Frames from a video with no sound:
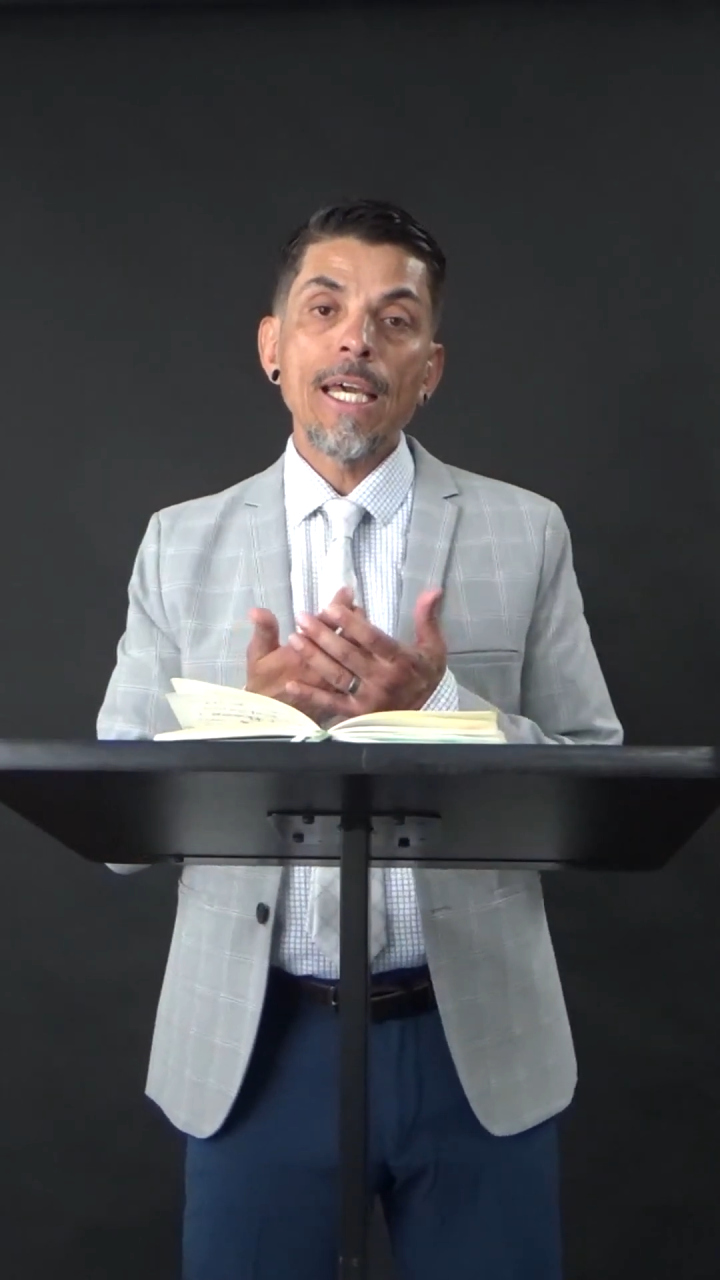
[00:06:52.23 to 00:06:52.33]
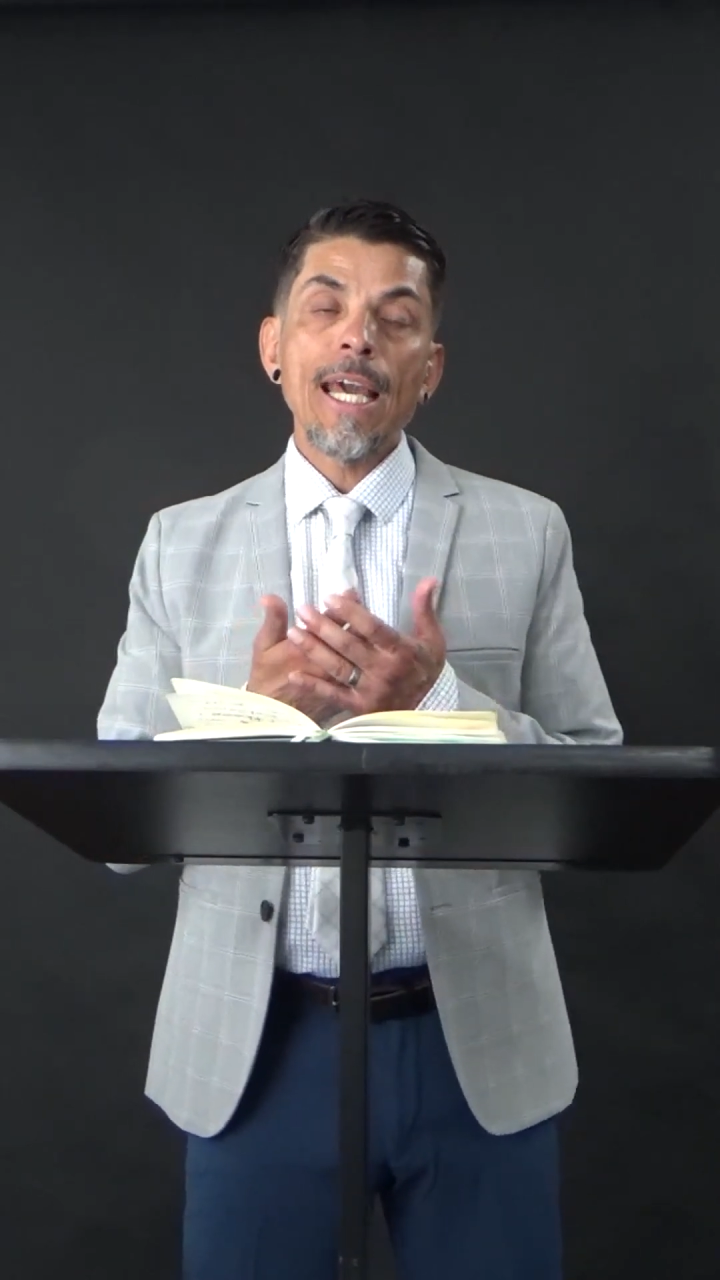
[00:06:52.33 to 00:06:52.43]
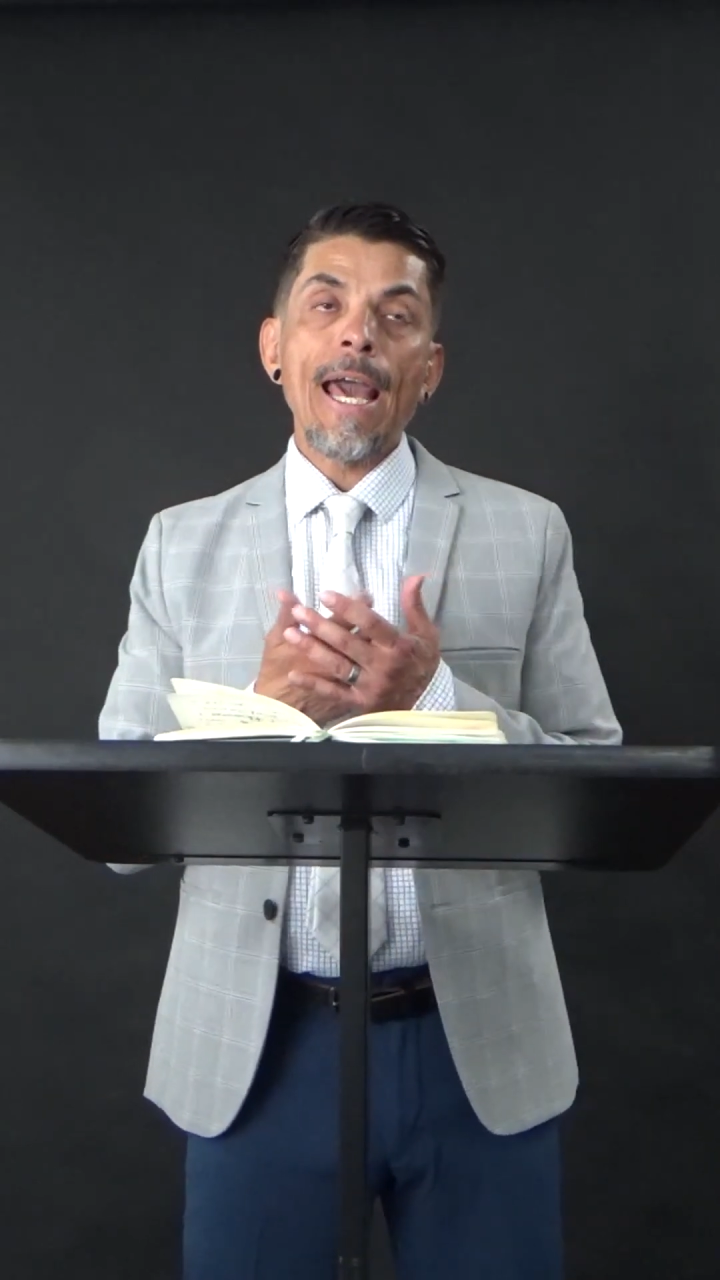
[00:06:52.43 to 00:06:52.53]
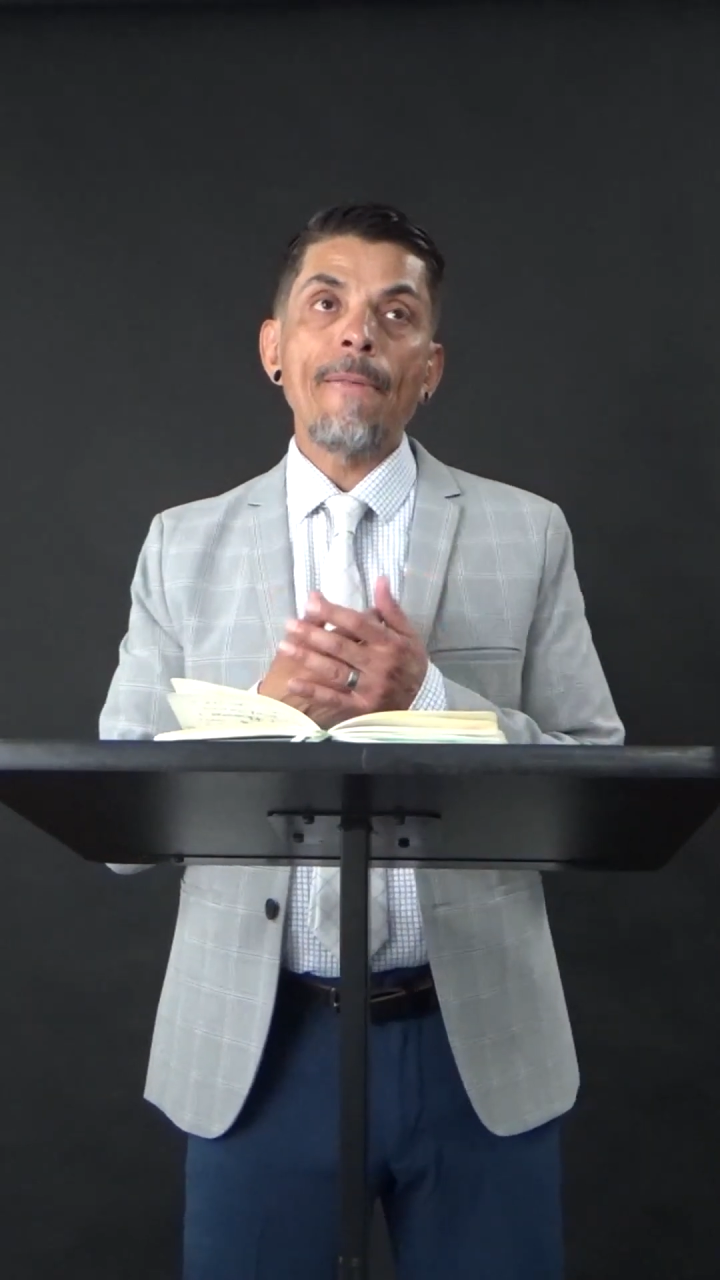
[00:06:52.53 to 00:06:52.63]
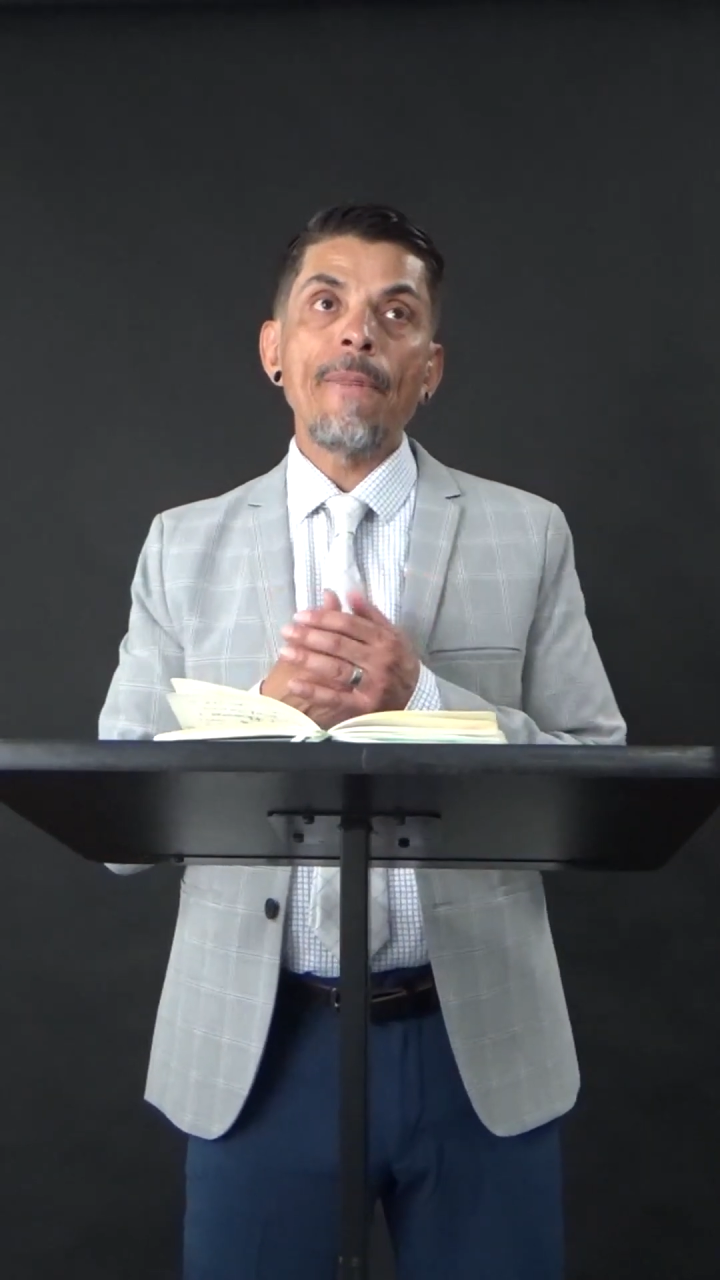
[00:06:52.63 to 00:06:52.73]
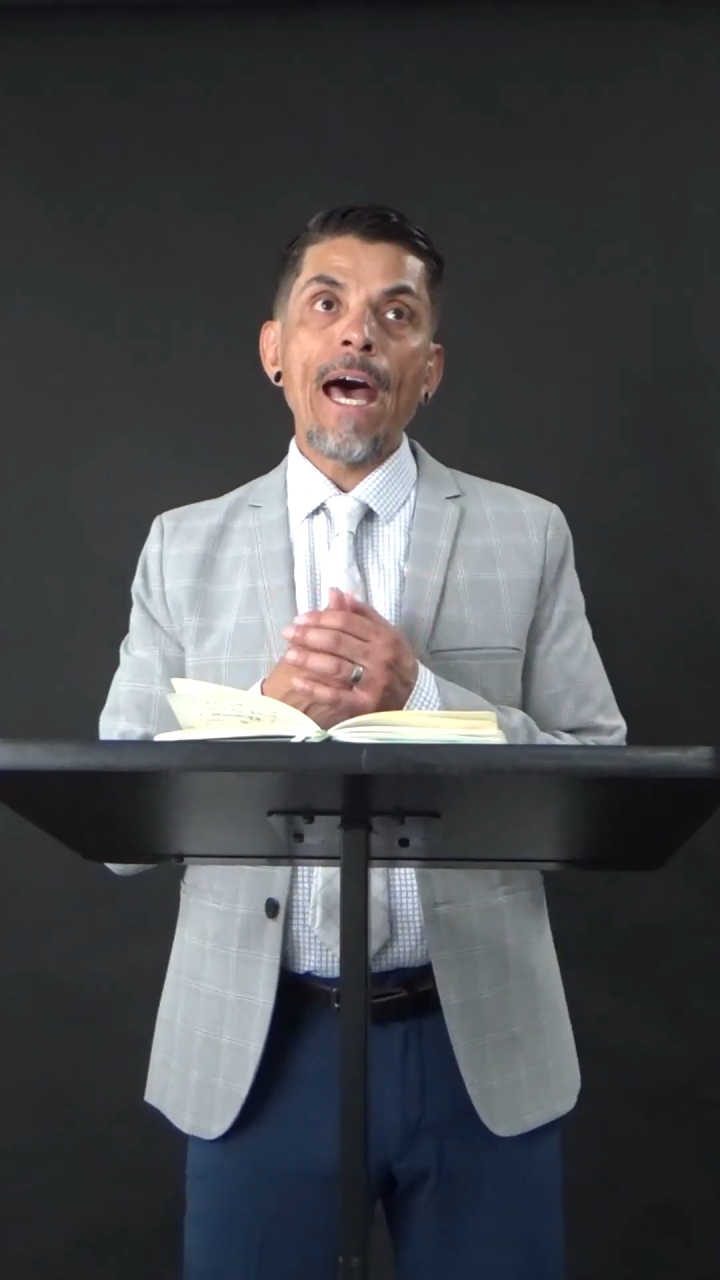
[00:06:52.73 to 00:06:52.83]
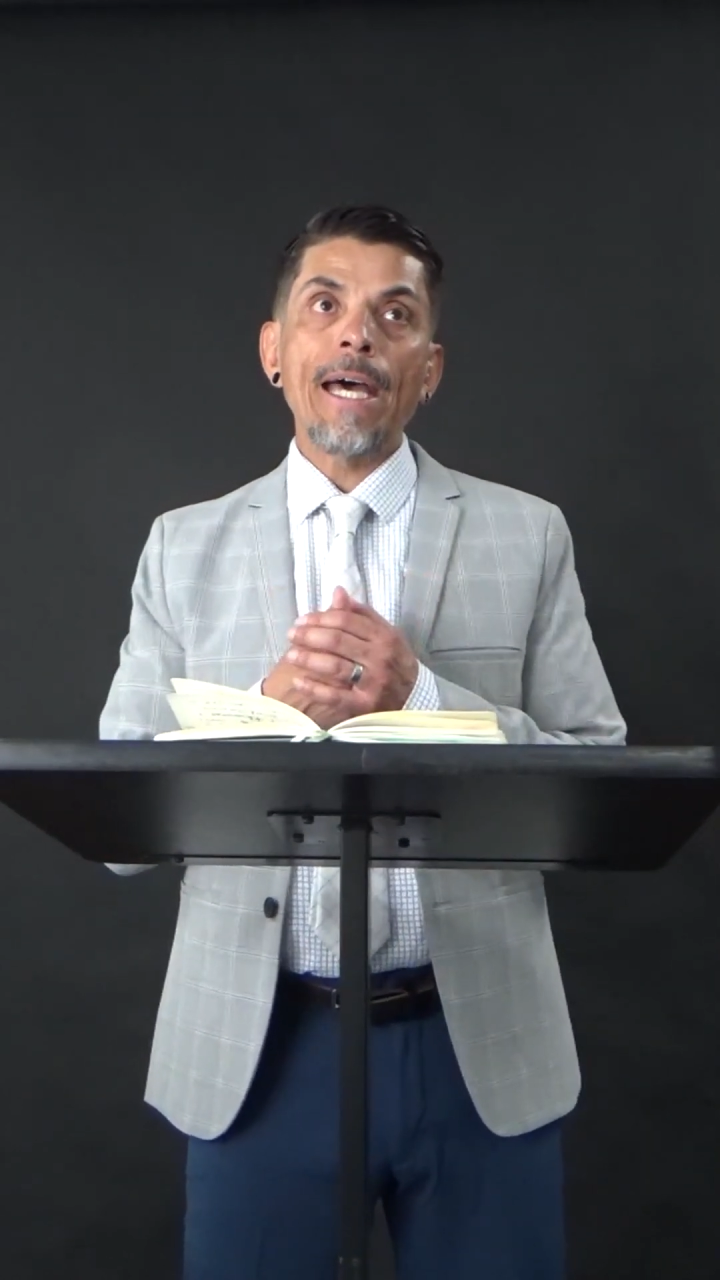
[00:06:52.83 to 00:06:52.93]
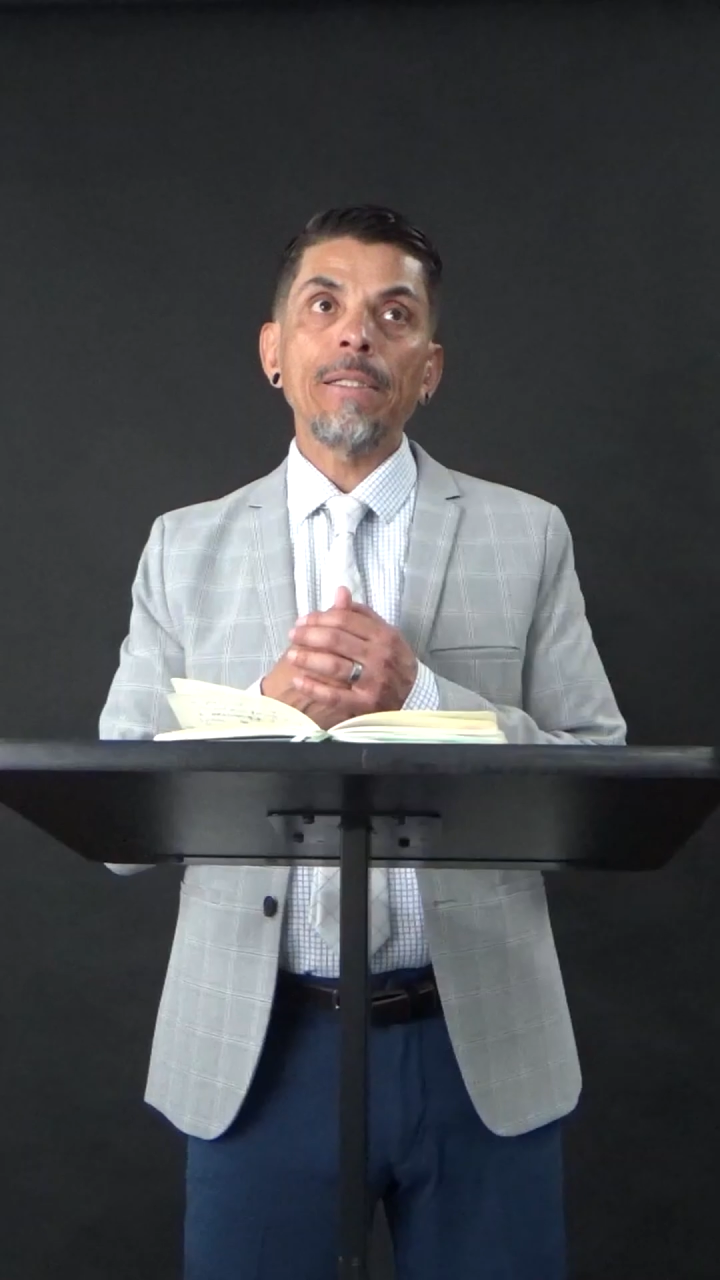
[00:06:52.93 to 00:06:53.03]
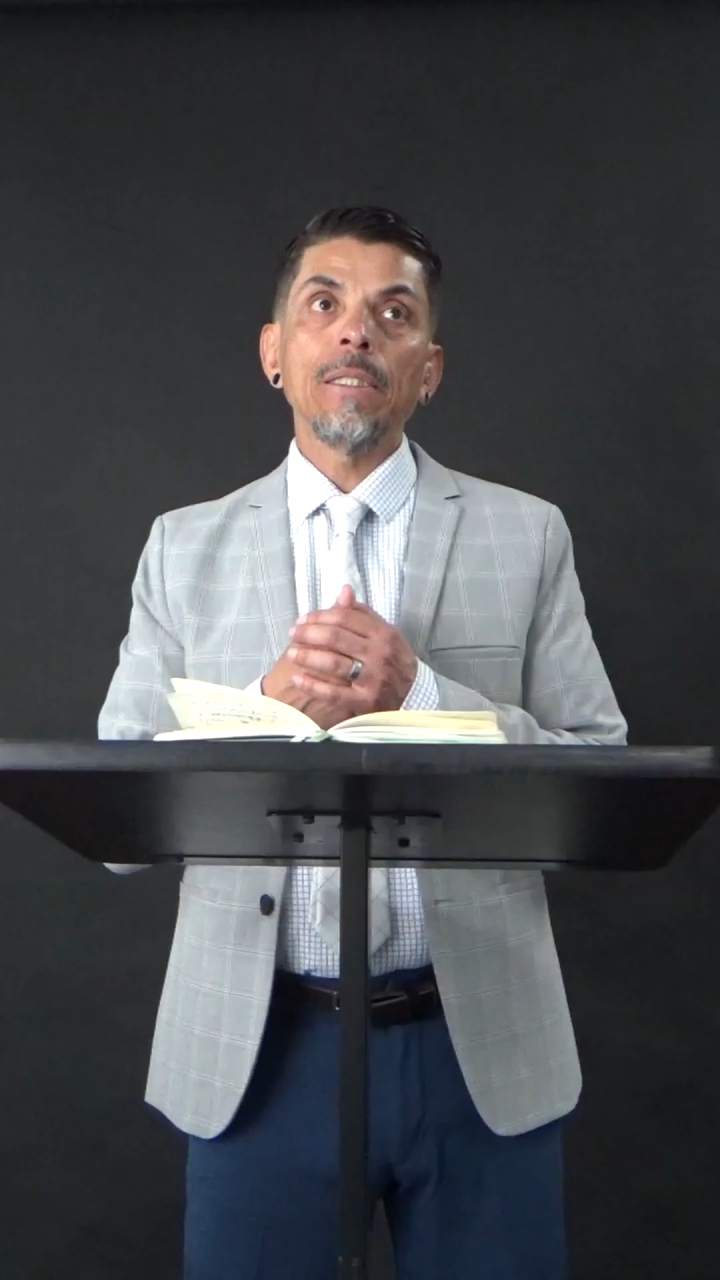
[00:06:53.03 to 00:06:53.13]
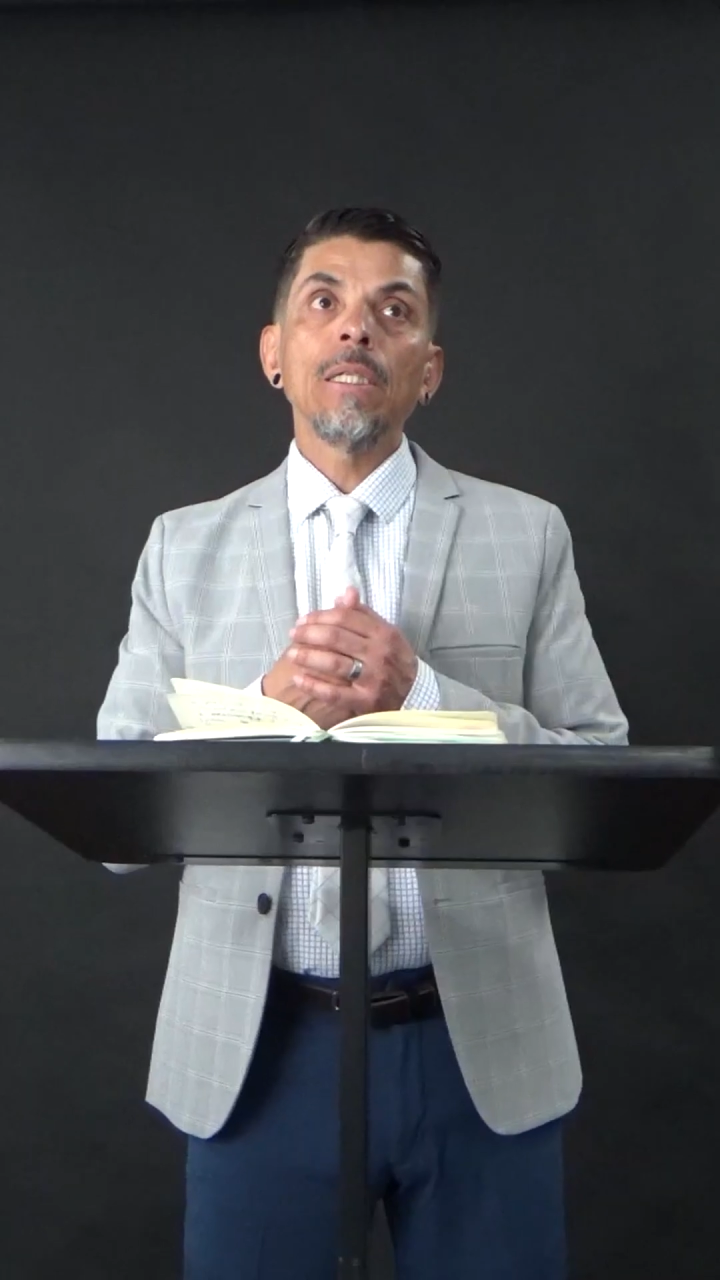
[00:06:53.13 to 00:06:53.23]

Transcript: and that